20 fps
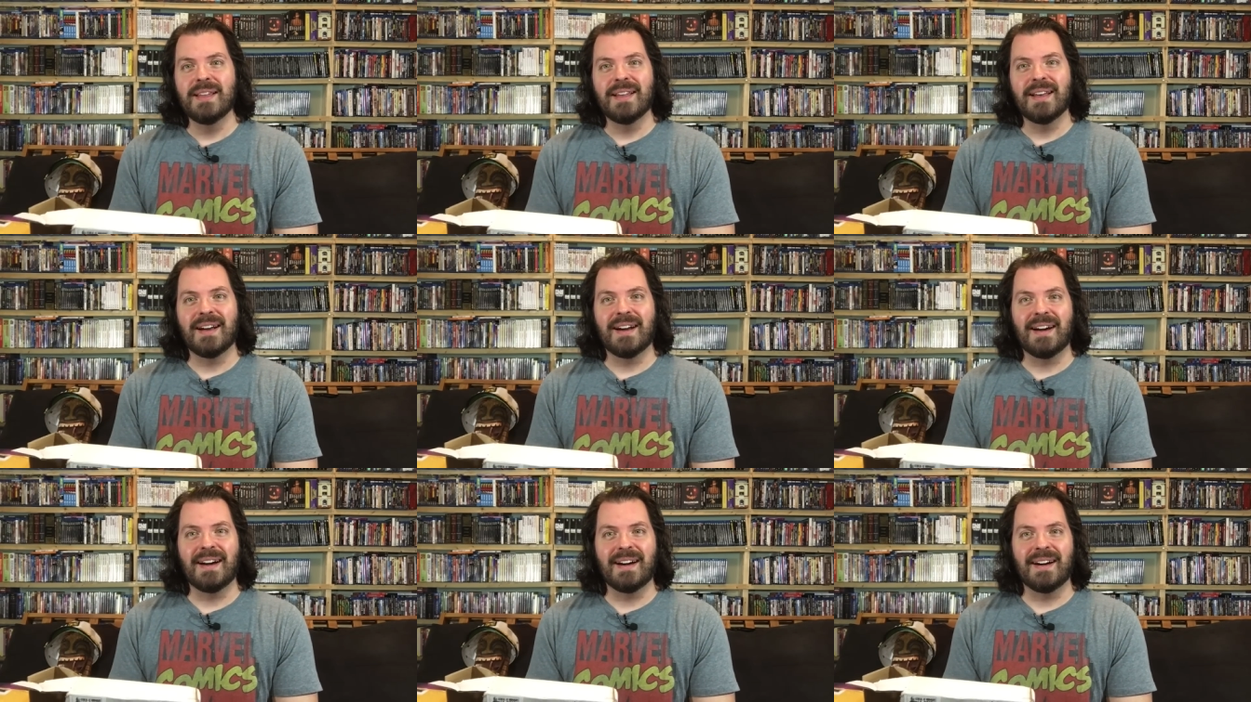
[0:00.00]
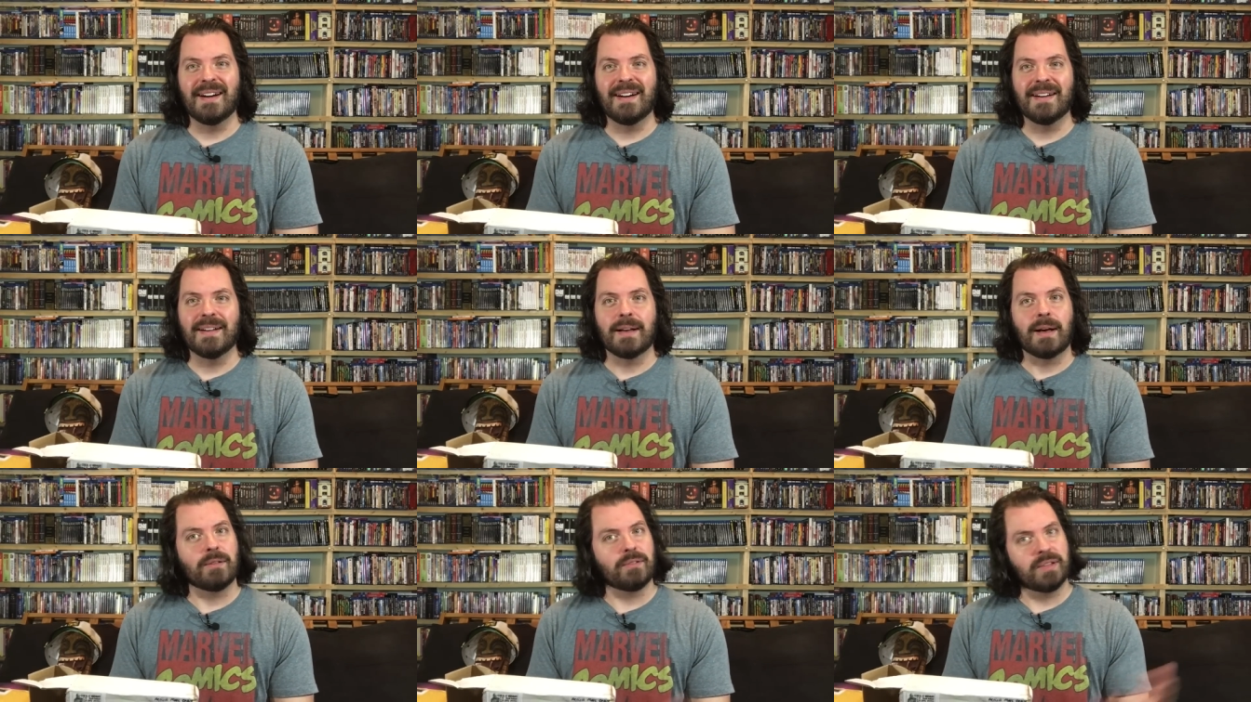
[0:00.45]

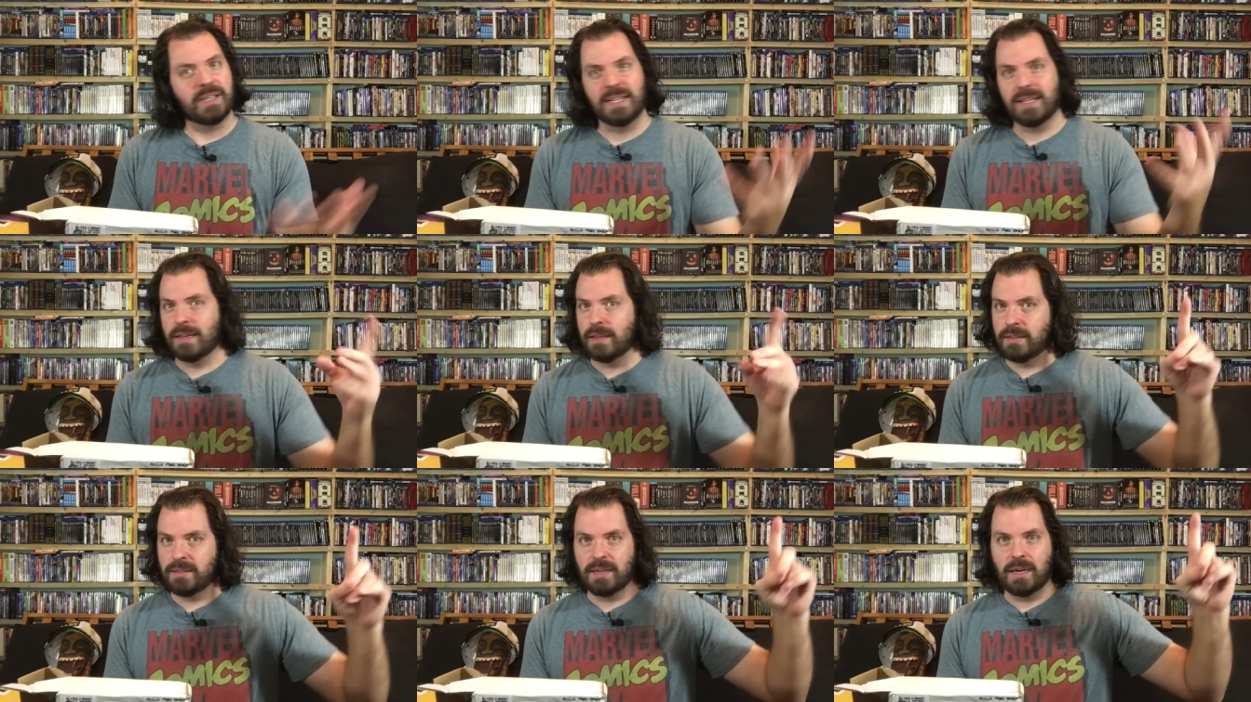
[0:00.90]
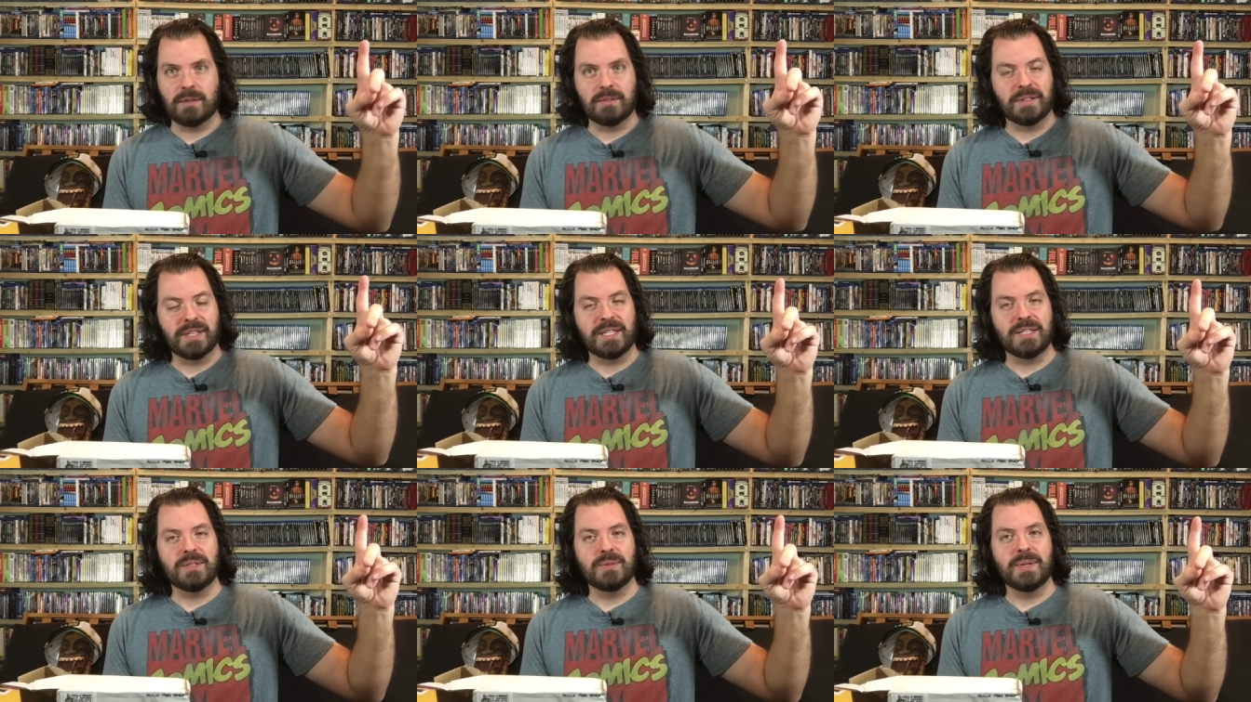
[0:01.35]
I'll link
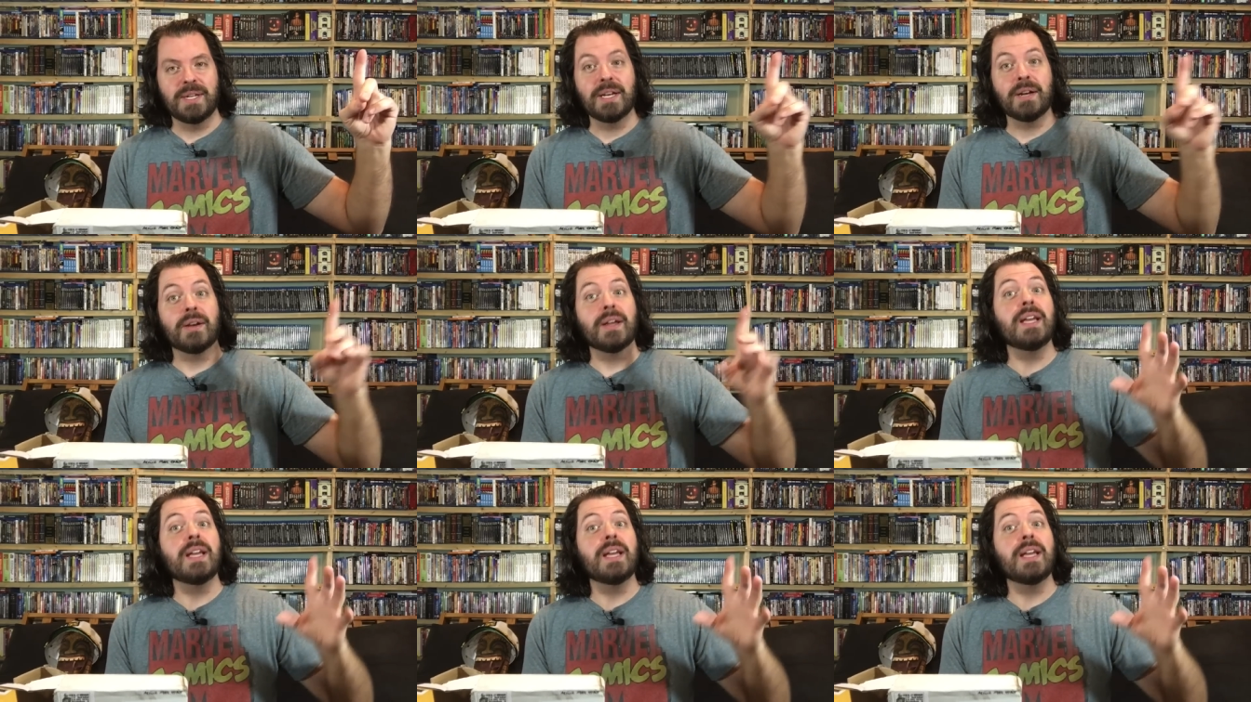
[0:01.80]
to it here.